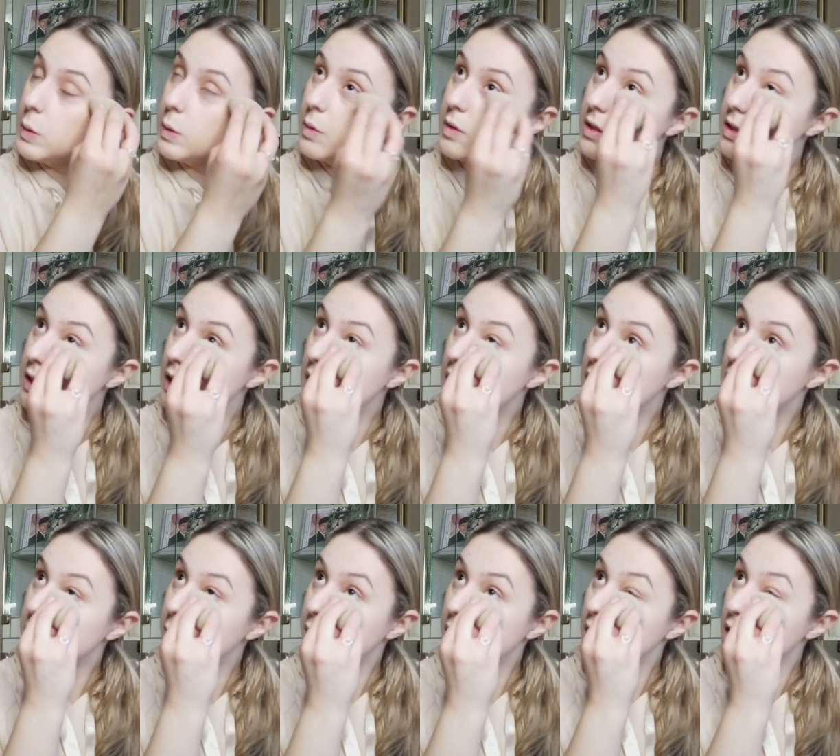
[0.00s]
will stay a
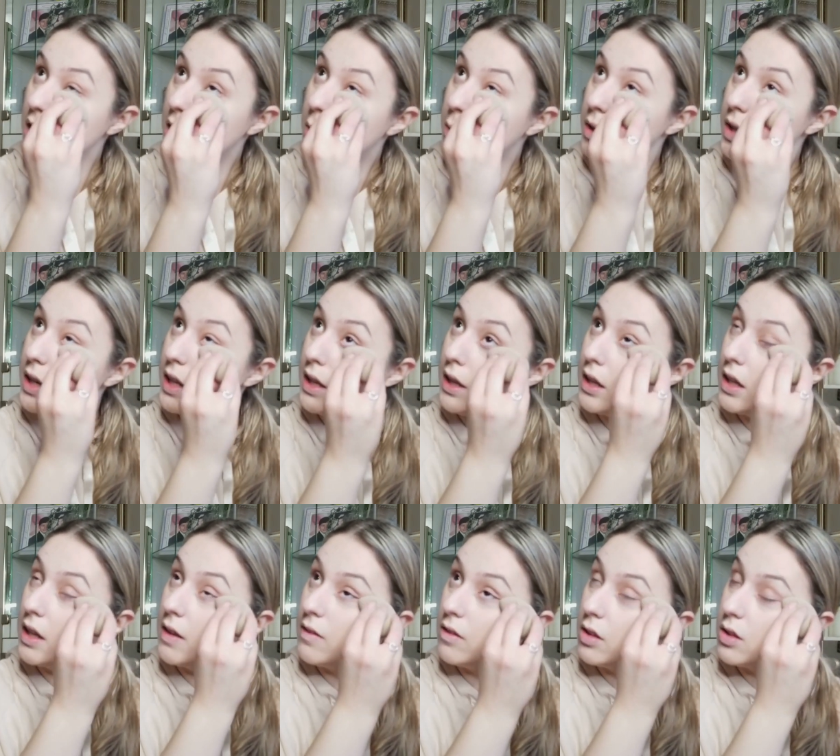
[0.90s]
little bit liquidy
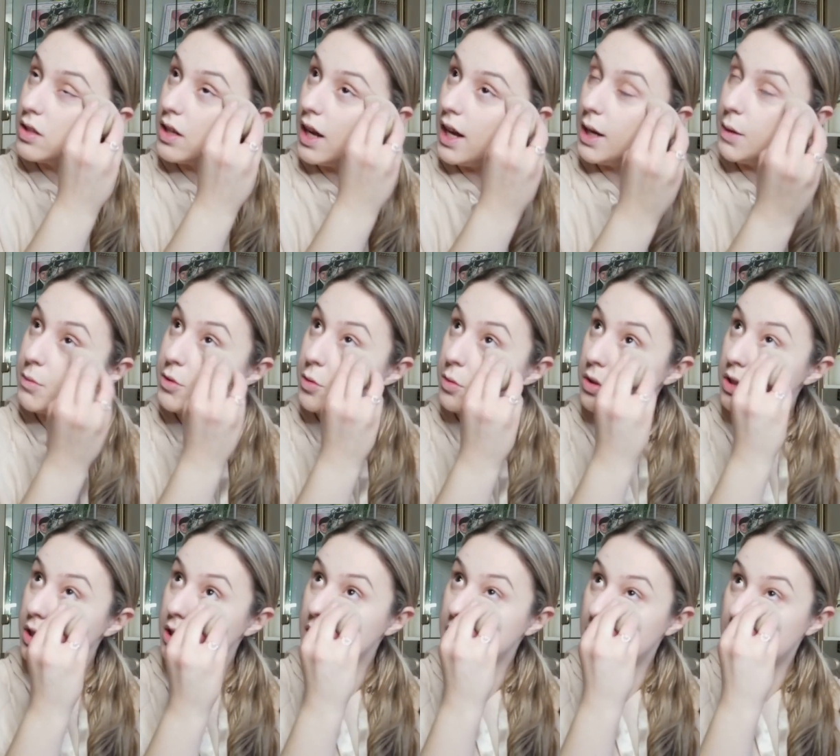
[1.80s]
and give you time to
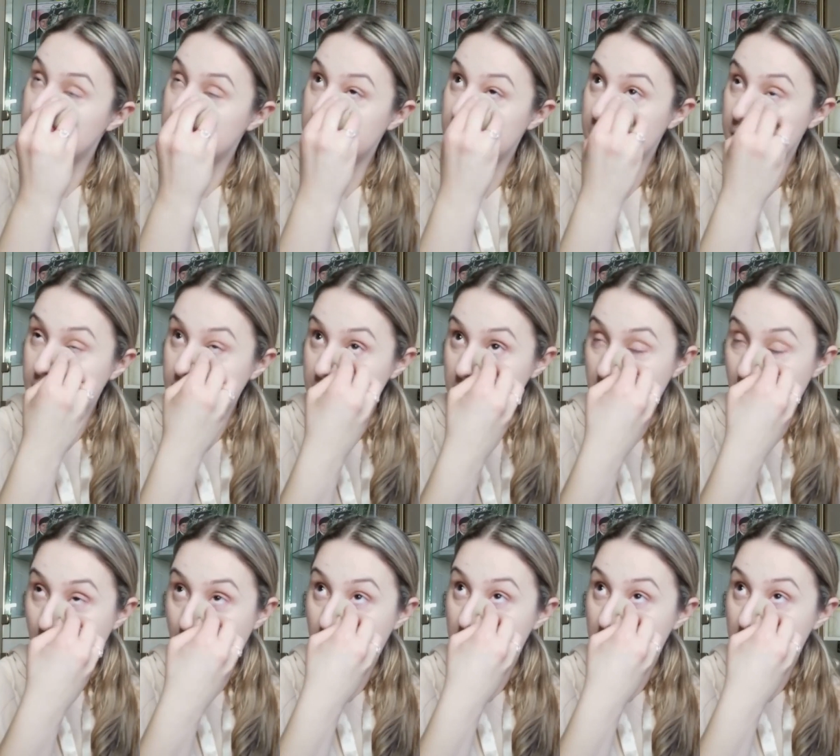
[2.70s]
work on the other eye.